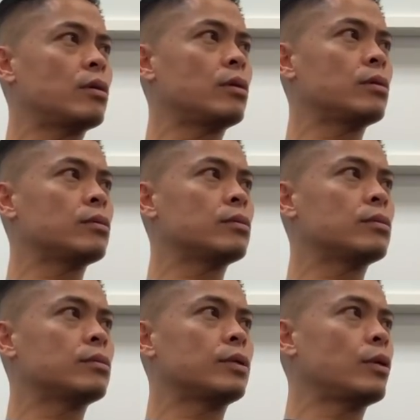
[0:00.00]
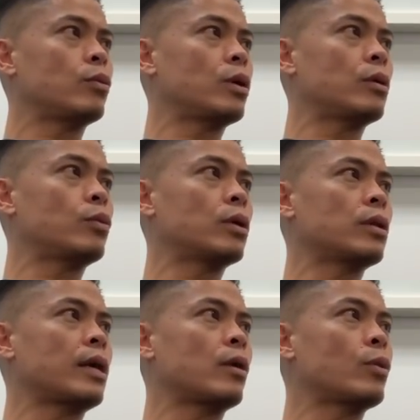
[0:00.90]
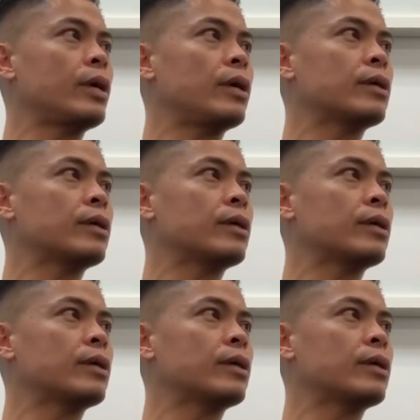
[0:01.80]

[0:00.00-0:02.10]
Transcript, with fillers: or you know, where where in line are we?